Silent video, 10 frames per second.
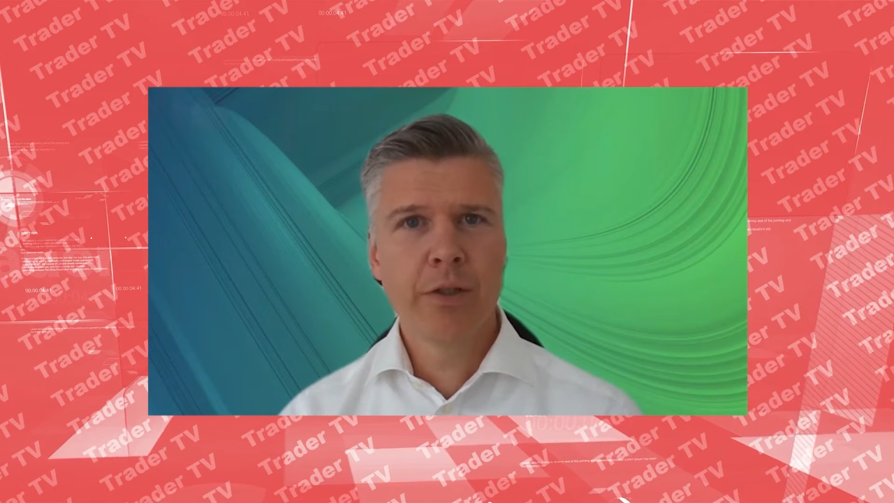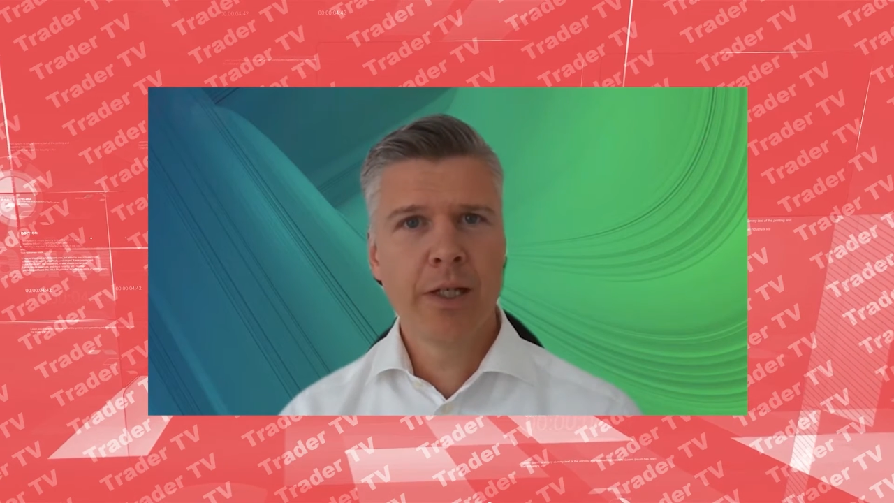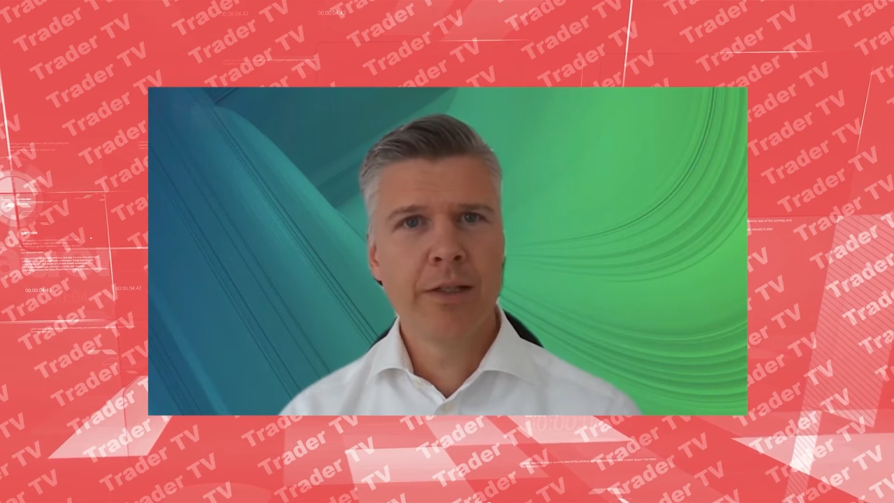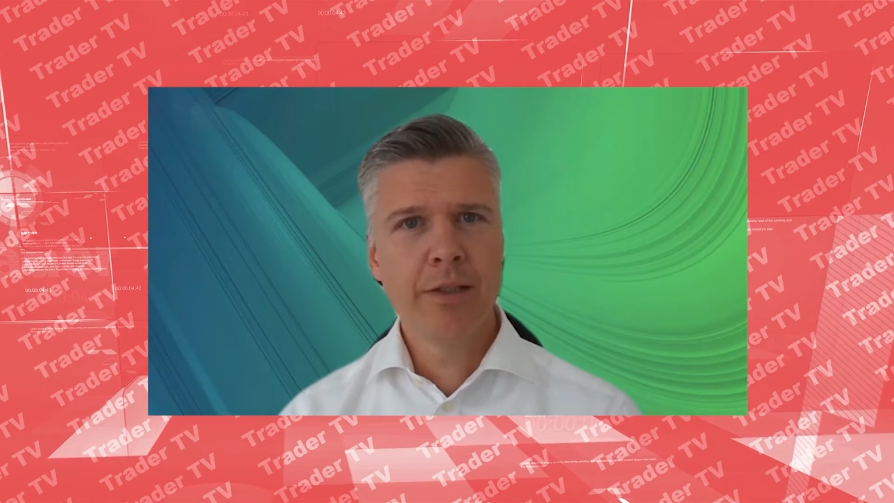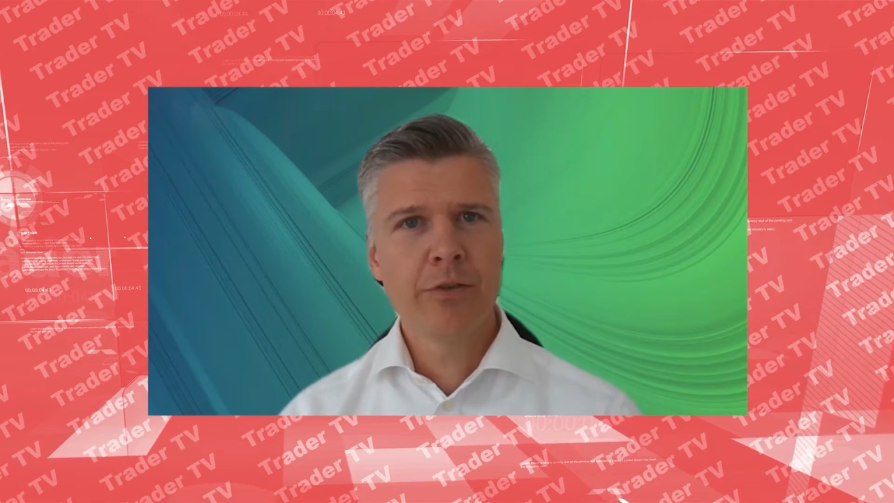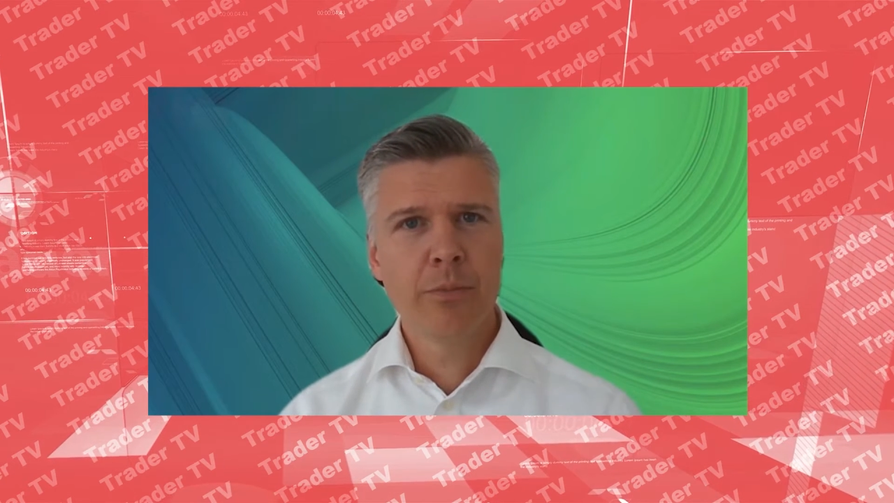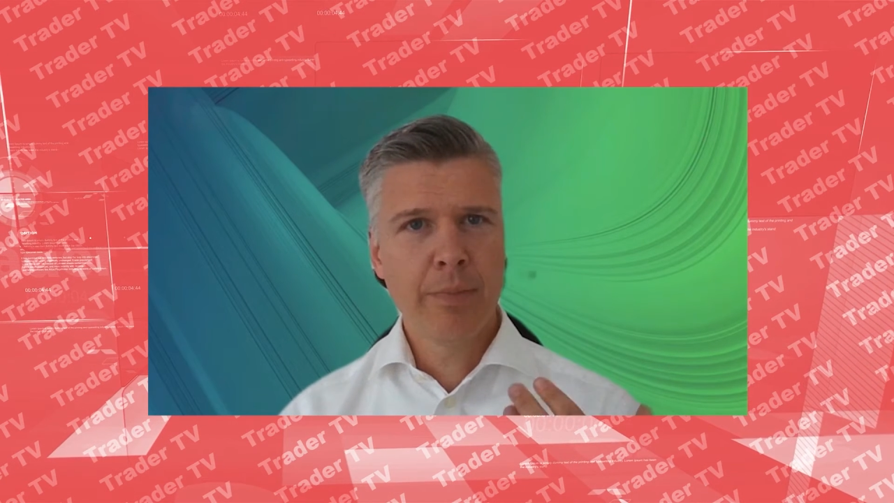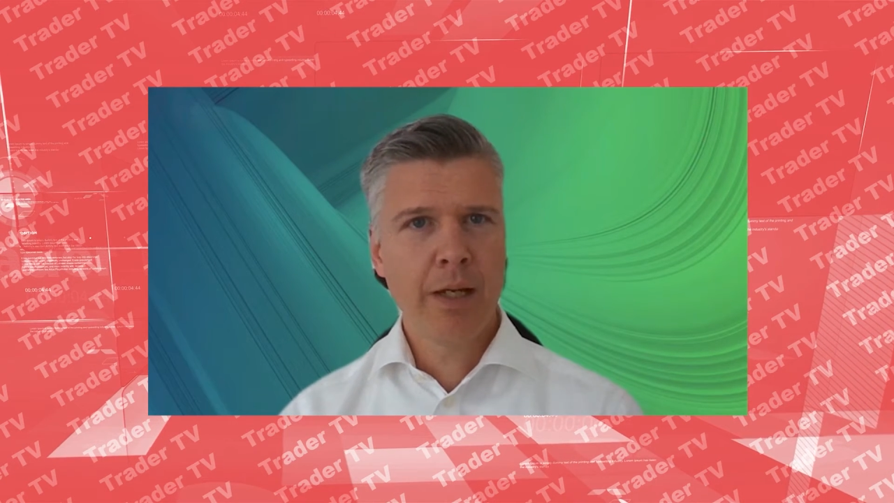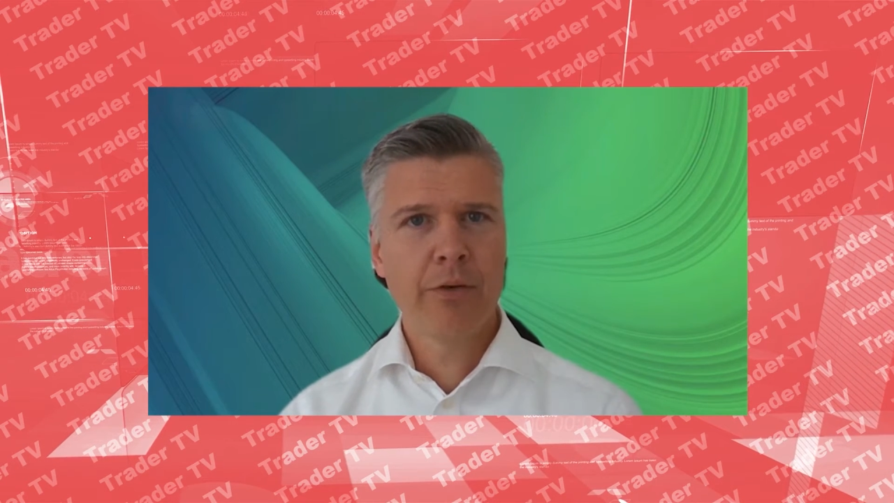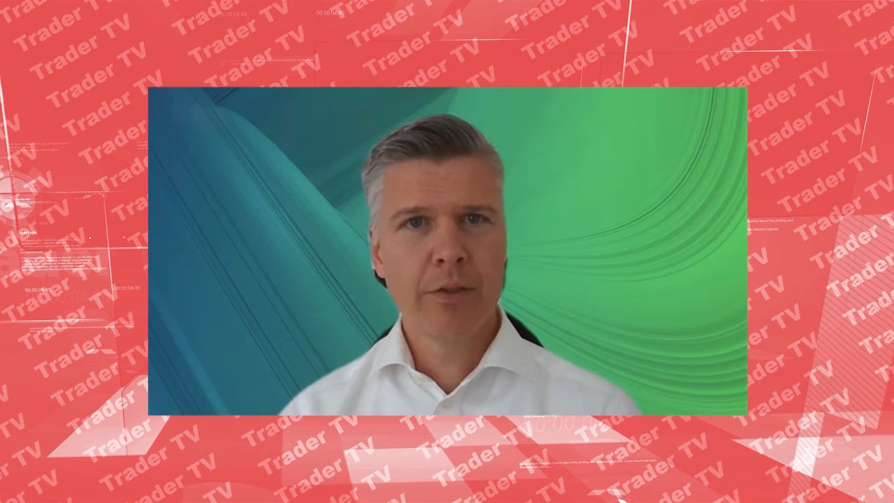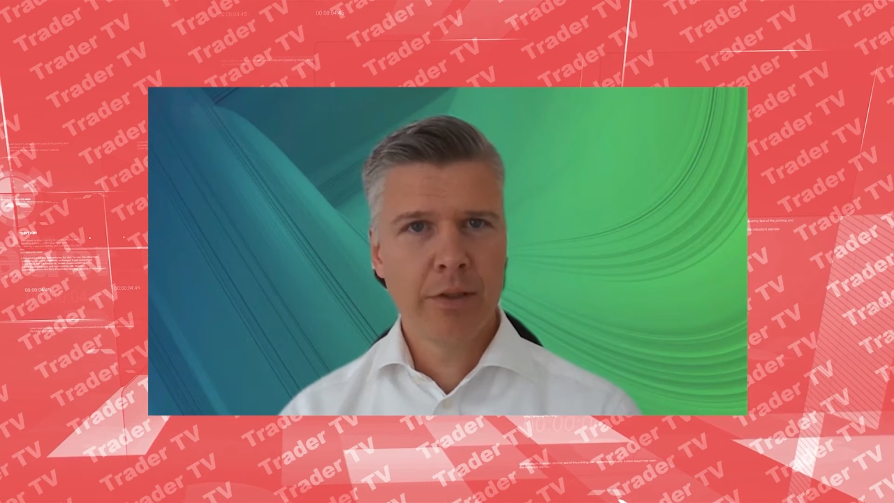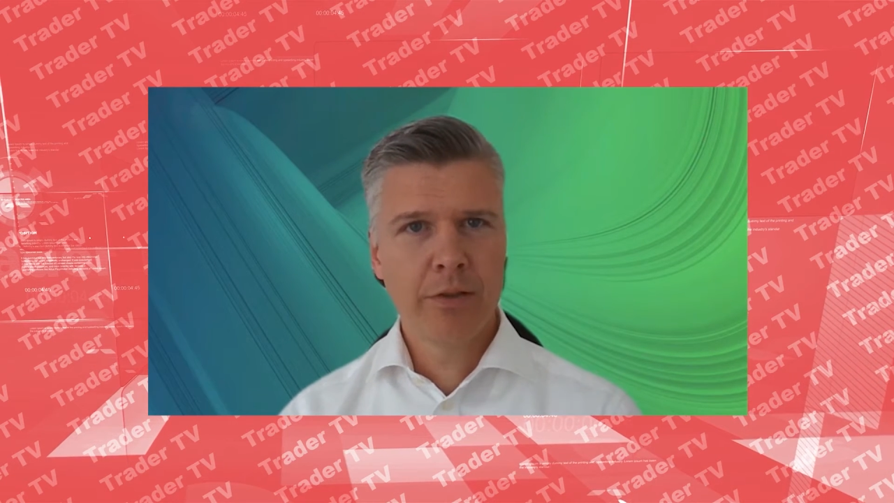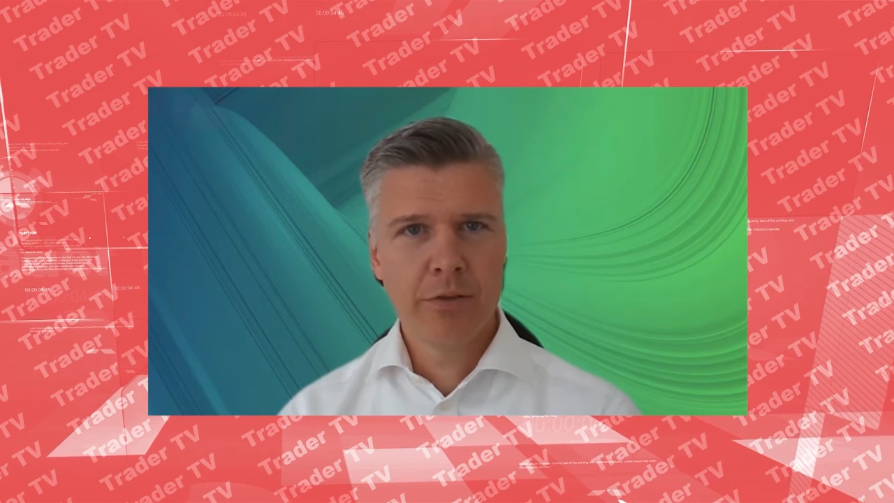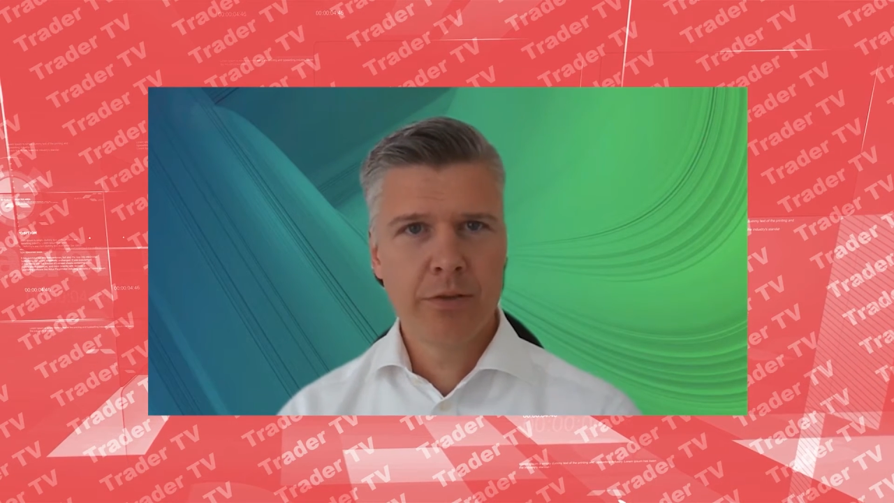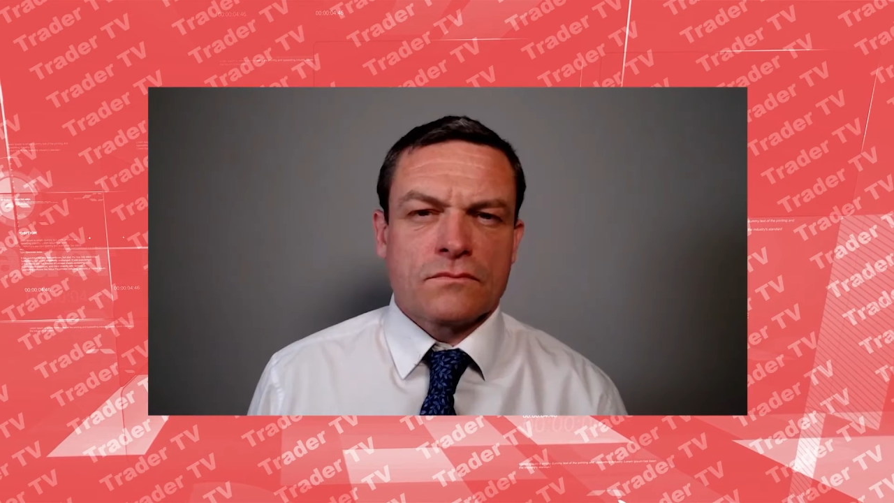they need to marry
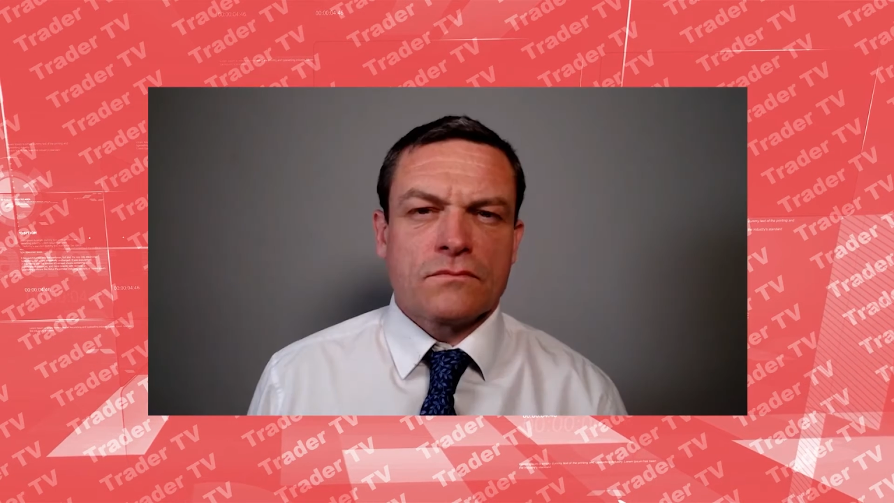these.